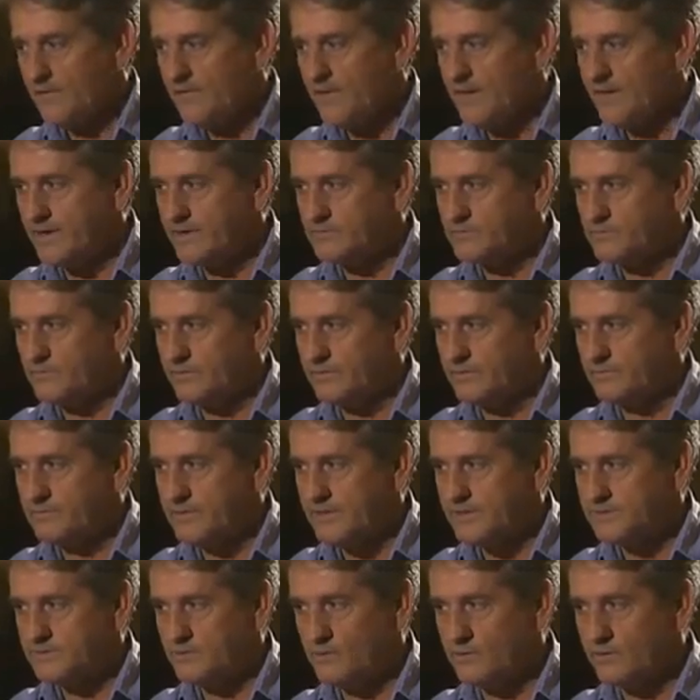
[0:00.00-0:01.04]
I think it was one of the
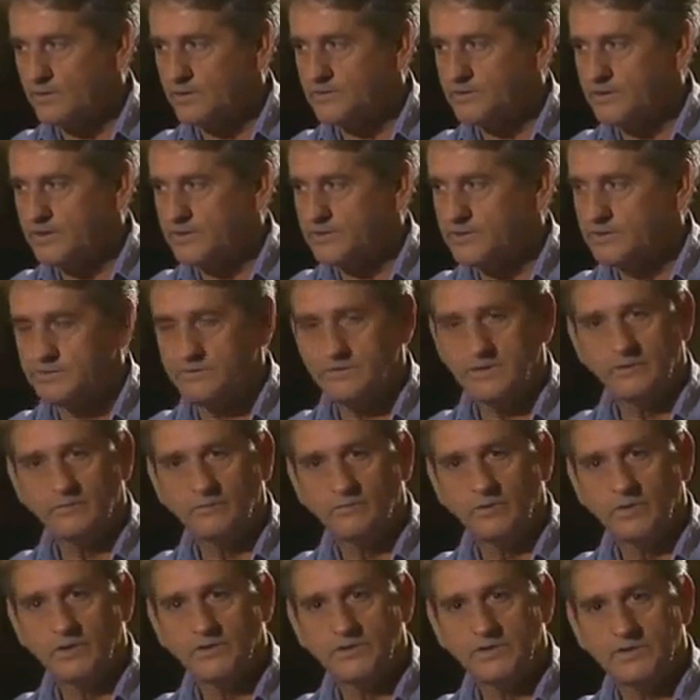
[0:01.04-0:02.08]
best organizations there
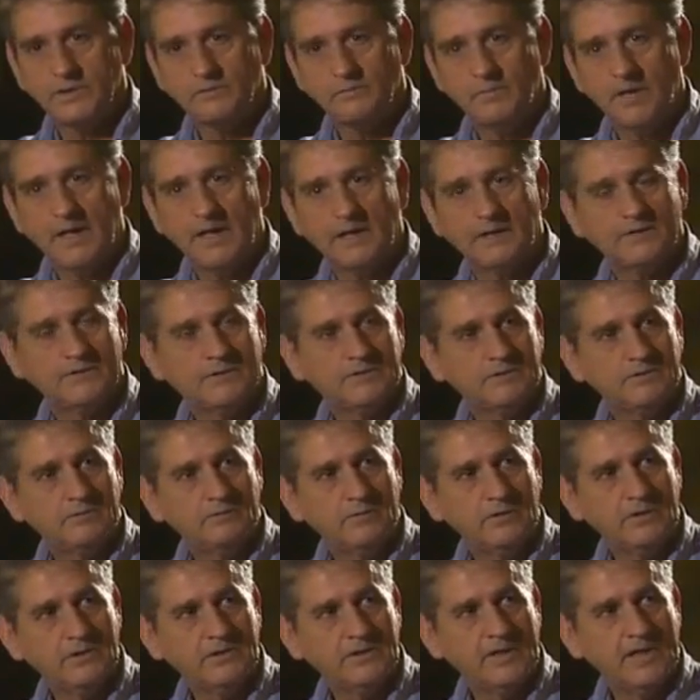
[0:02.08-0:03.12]
was in the mountains, and
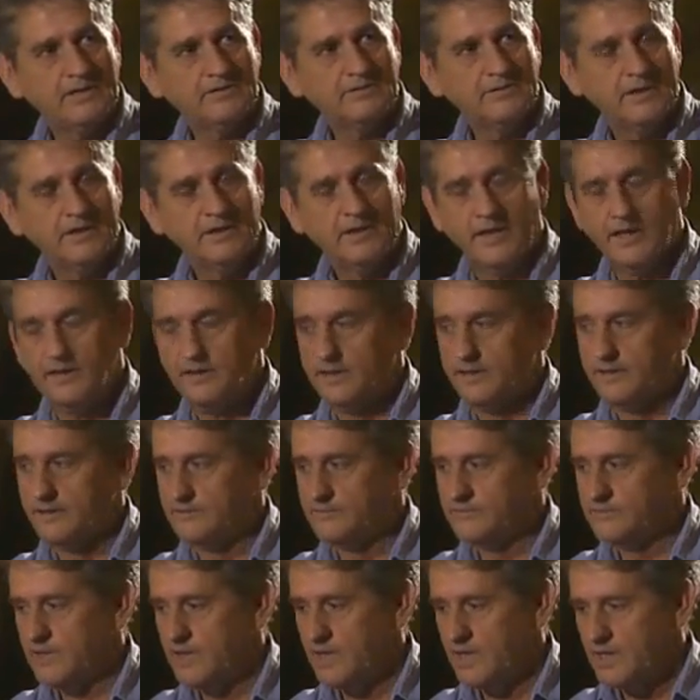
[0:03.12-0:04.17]
the reason I say that
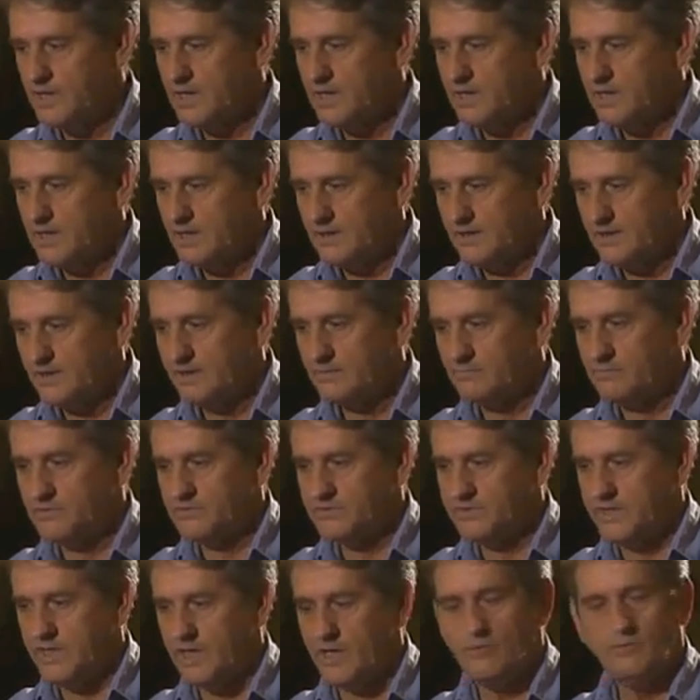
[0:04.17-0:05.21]
is, it
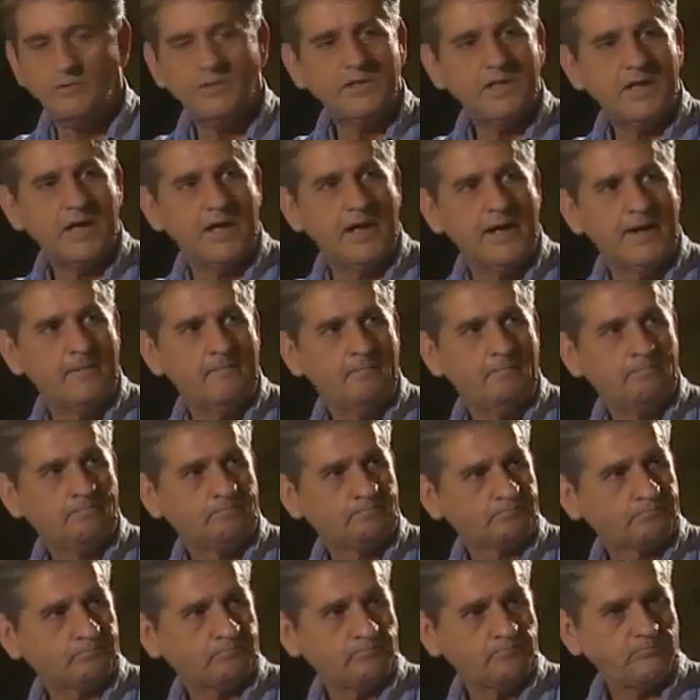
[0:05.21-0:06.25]
was the only time,
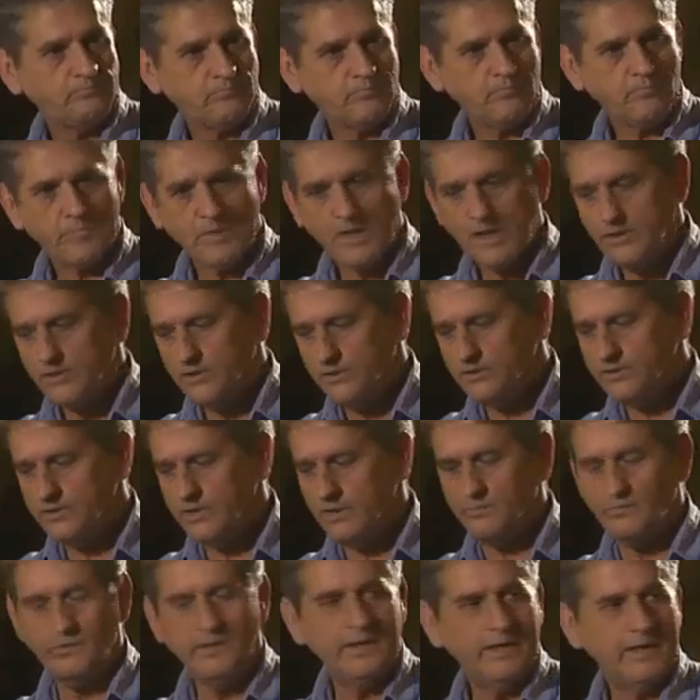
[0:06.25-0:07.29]
here
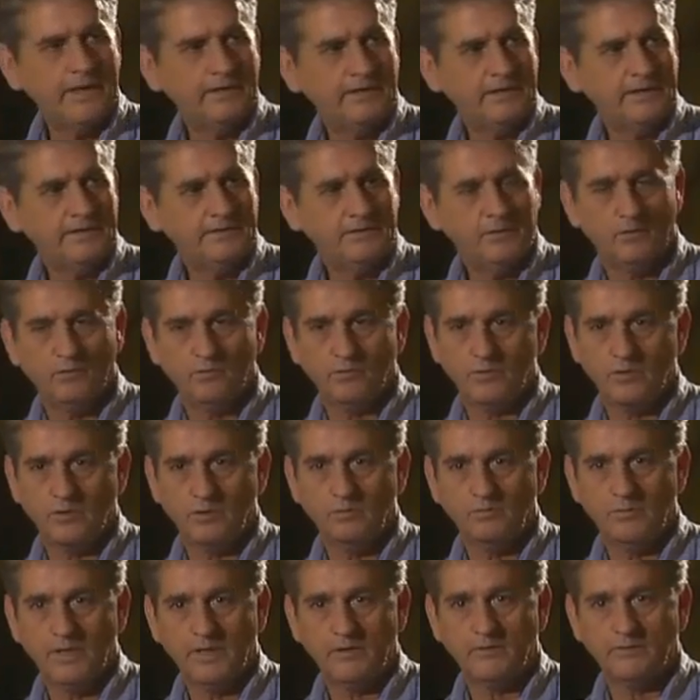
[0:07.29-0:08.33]
you already had these old
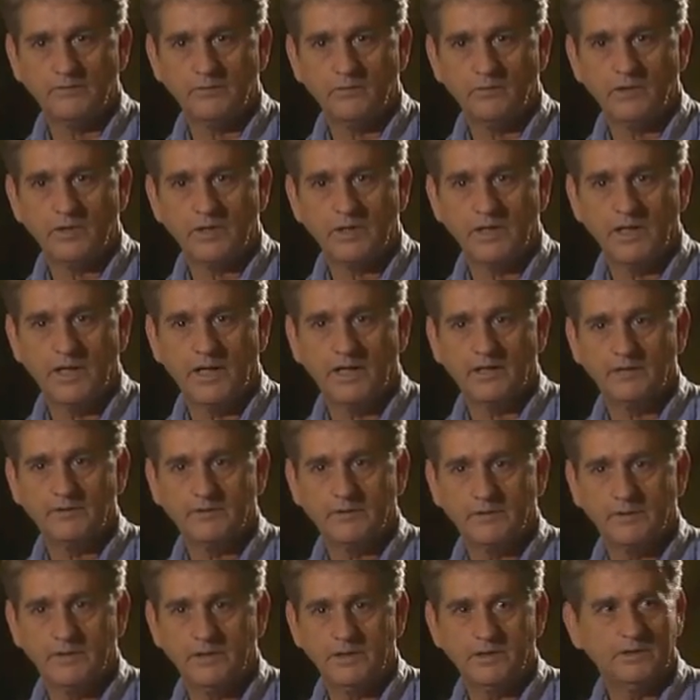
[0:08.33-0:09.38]
coal miners
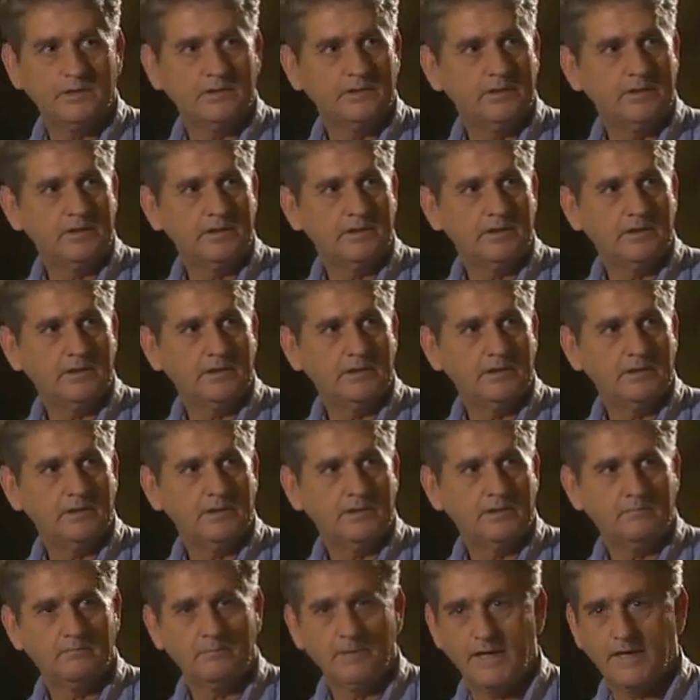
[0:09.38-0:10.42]
organized into the
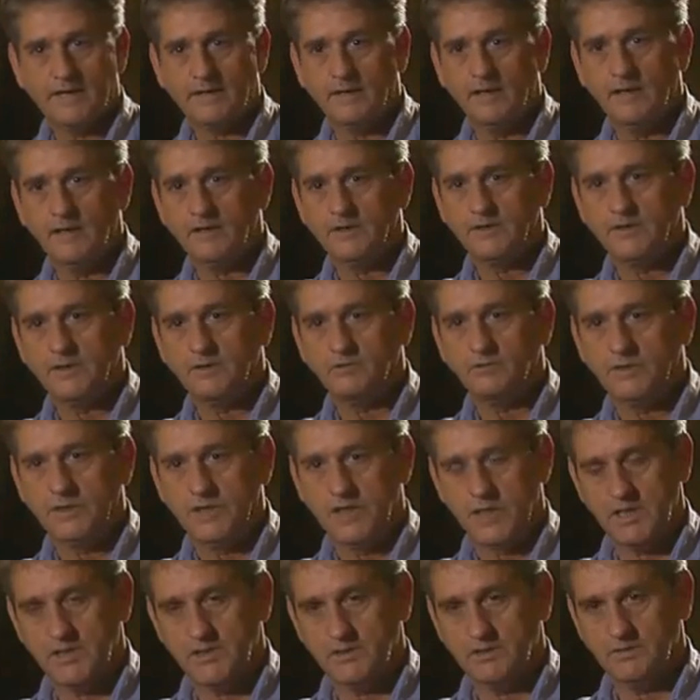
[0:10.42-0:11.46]
Black Lung
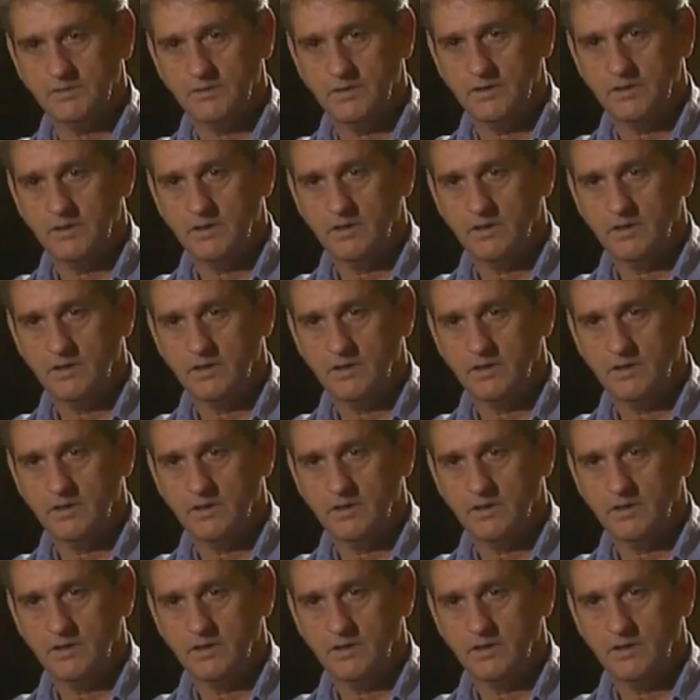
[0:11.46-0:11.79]
Association.